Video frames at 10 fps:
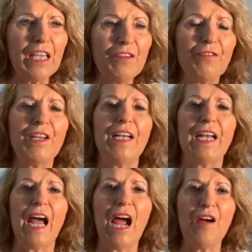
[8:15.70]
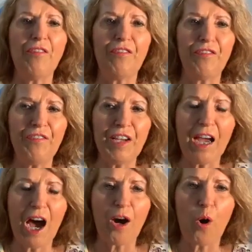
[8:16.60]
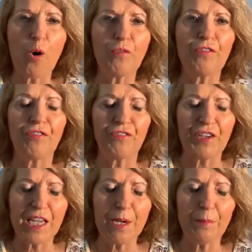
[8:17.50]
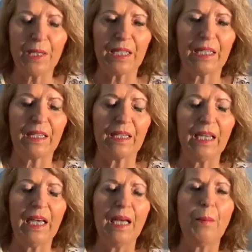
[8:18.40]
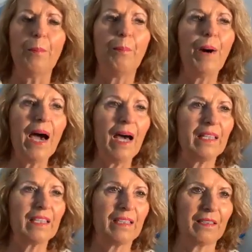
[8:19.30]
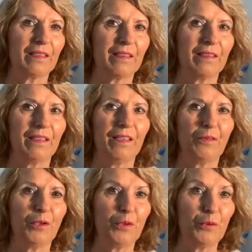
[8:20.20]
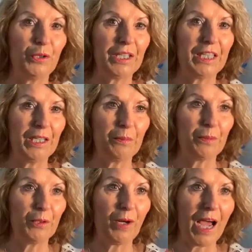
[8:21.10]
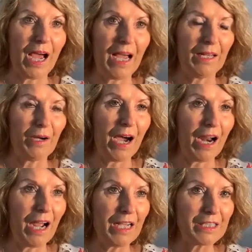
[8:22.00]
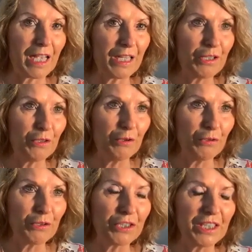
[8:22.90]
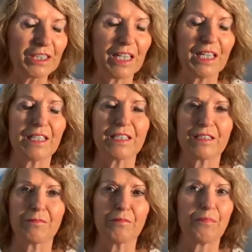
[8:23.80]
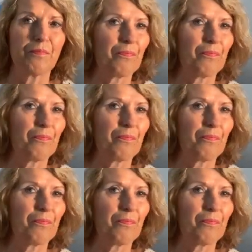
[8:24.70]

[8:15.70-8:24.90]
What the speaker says: even our own family. But when we keep our eyes on you, Jesus,